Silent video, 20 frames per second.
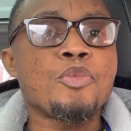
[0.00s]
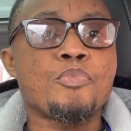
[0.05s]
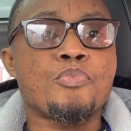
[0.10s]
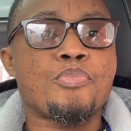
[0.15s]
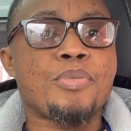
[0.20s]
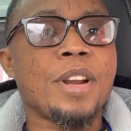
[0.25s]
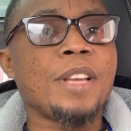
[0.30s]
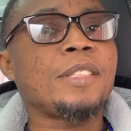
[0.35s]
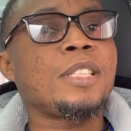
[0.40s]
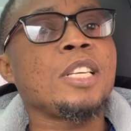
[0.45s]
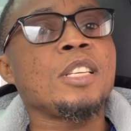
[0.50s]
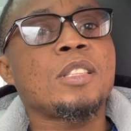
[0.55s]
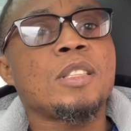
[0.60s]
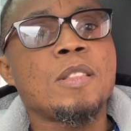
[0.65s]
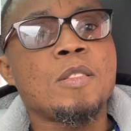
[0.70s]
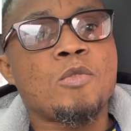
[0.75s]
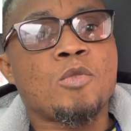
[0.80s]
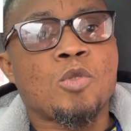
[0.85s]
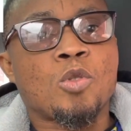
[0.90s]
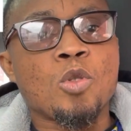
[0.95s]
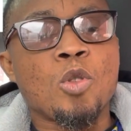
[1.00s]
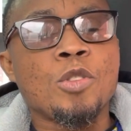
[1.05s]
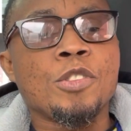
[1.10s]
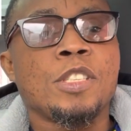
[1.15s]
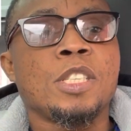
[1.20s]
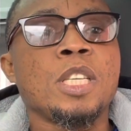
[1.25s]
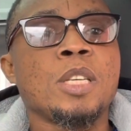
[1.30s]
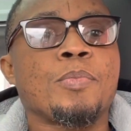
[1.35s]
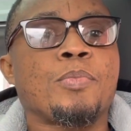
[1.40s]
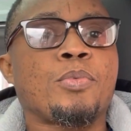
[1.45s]
Press it so
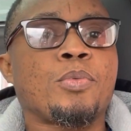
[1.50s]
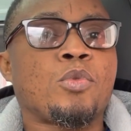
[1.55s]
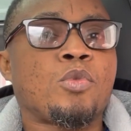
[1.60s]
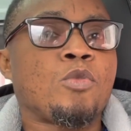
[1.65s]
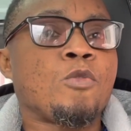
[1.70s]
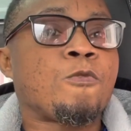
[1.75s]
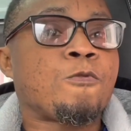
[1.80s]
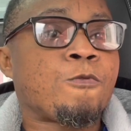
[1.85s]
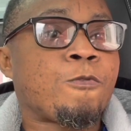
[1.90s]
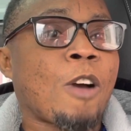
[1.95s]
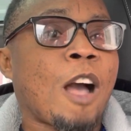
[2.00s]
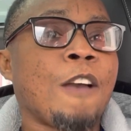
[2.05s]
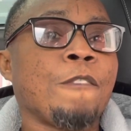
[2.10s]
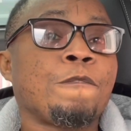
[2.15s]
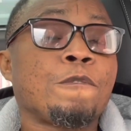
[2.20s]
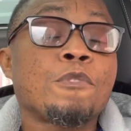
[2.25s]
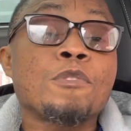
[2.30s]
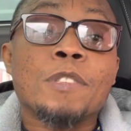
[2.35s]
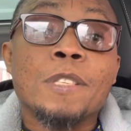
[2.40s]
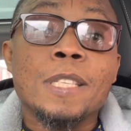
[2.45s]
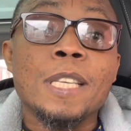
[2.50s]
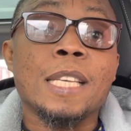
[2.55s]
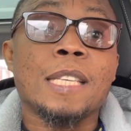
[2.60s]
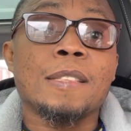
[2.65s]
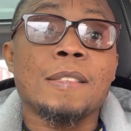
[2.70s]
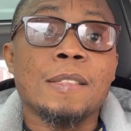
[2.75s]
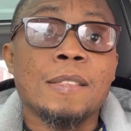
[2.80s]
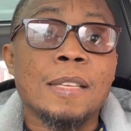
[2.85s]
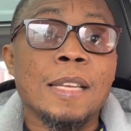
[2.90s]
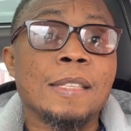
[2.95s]
deep to 5 to
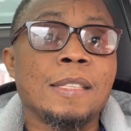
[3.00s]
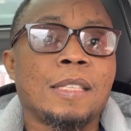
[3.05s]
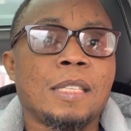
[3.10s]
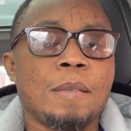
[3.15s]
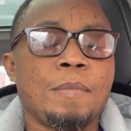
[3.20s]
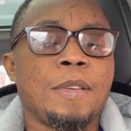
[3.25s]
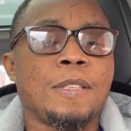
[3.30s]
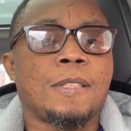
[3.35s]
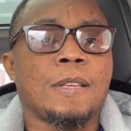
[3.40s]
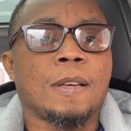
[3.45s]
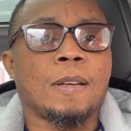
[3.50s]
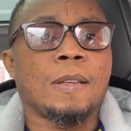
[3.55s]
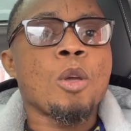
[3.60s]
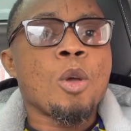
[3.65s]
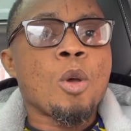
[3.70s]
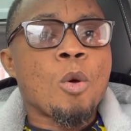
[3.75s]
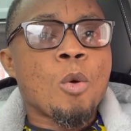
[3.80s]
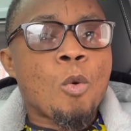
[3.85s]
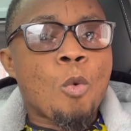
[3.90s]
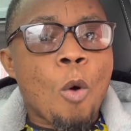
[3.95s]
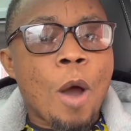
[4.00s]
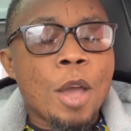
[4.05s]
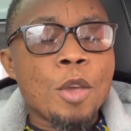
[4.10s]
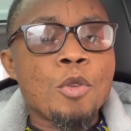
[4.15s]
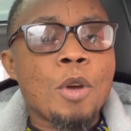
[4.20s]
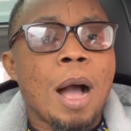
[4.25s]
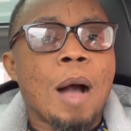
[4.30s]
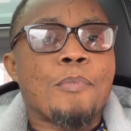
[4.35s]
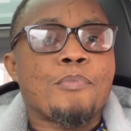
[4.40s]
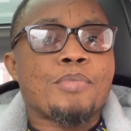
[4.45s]
6 centimeters. While
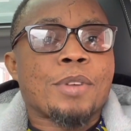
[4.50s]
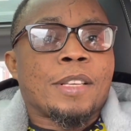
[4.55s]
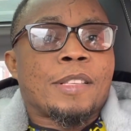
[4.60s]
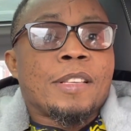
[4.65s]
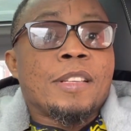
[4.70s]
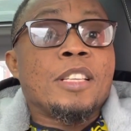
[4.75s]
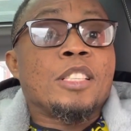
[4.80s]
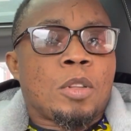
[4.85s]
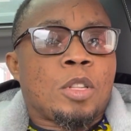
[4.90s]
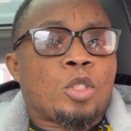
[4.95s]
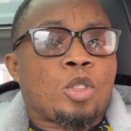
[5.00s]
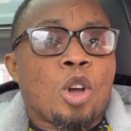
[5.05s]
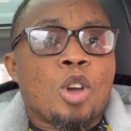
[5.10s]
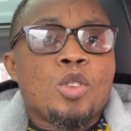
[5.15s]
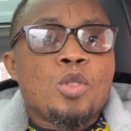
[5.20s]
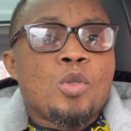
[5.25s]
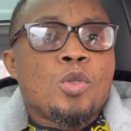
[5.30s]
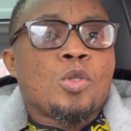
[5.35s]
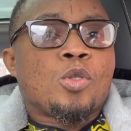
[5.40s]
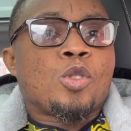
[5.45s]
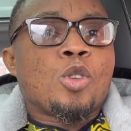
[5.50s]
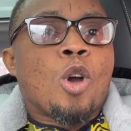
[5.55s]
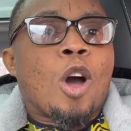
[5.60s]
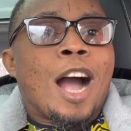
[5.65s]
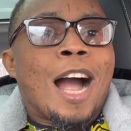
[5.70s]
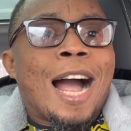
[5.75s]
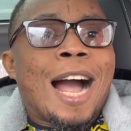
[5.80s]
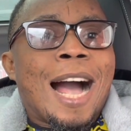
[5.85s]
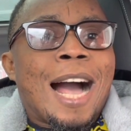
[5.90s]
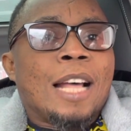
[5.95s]
you are pressing it, don't use your
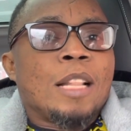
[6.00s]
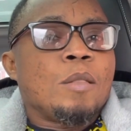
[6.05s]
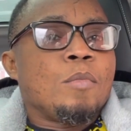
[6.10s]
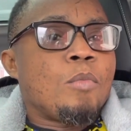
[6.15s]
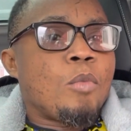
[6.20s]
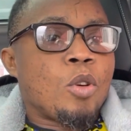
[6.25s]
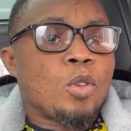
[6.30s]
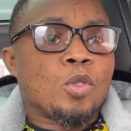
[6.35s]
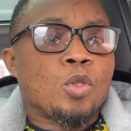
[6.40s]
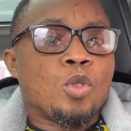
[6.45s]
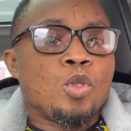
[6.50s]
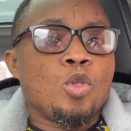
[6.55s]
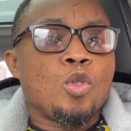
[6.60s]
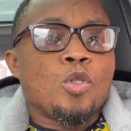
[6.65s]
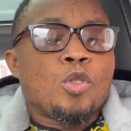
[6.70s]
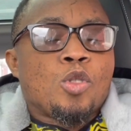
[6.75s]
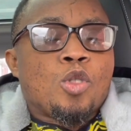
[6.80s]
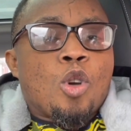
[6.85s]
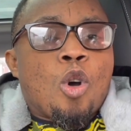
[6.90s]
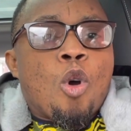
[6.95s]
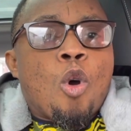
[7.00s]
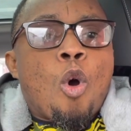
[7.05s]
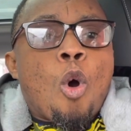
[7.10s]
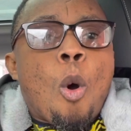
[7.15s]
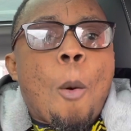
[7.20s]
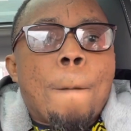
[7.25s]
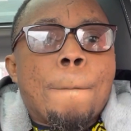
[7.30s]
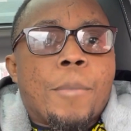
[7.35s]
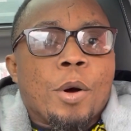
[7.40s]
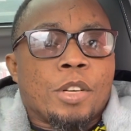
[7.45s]
hand muscle. Use your
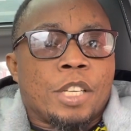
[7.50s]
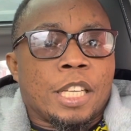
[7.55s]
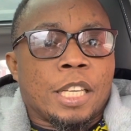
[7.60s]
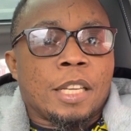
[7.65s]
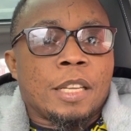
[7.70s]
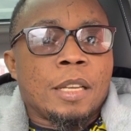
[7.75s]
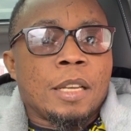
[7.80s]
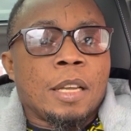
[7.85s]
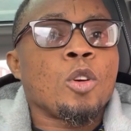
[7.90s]
whole body.